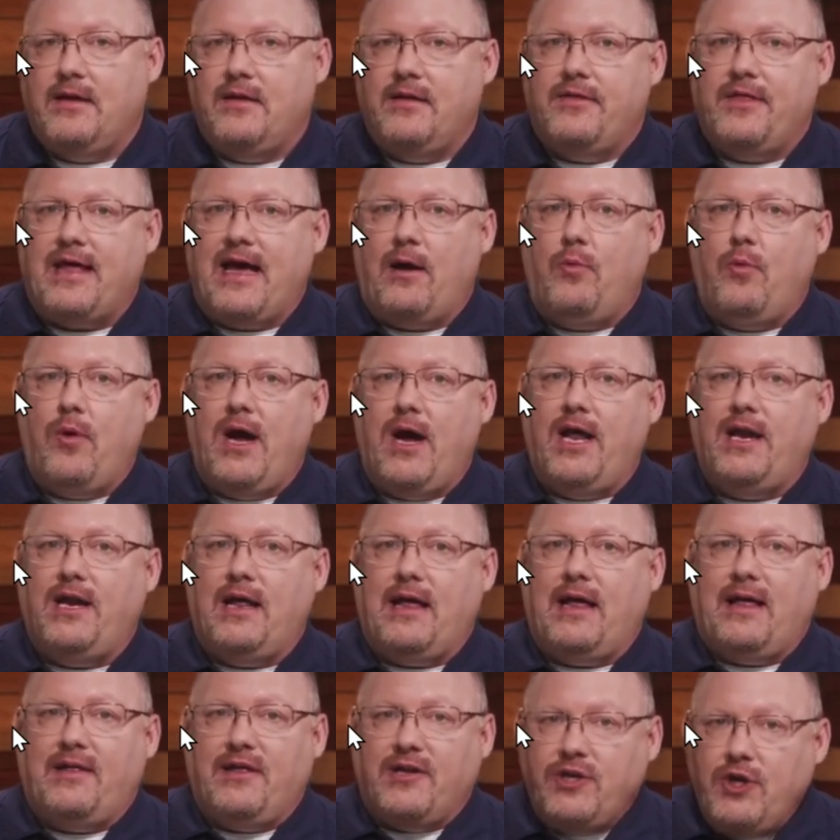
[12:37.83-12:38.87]
that when
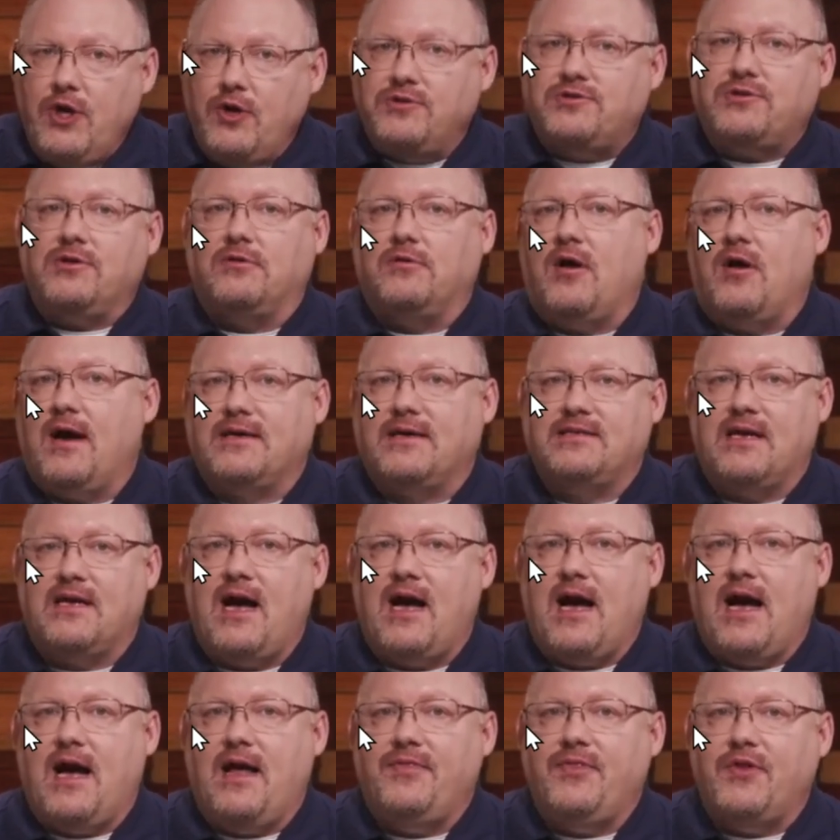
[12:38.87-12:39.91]
a user logs
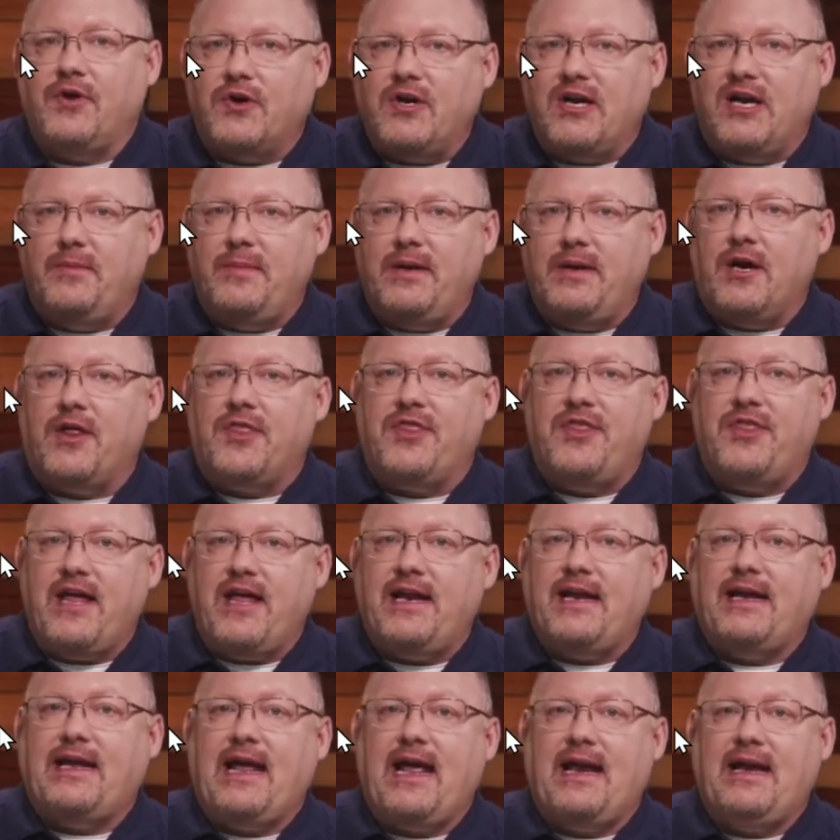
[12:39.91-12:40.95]
on, they're going to be
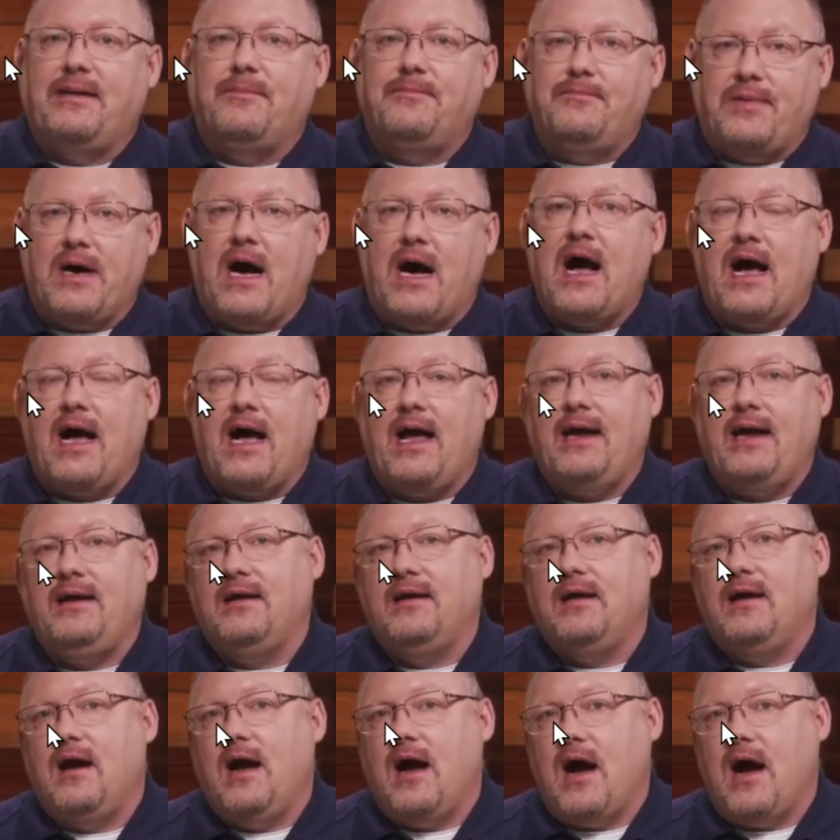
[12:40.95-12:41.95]
authenticated by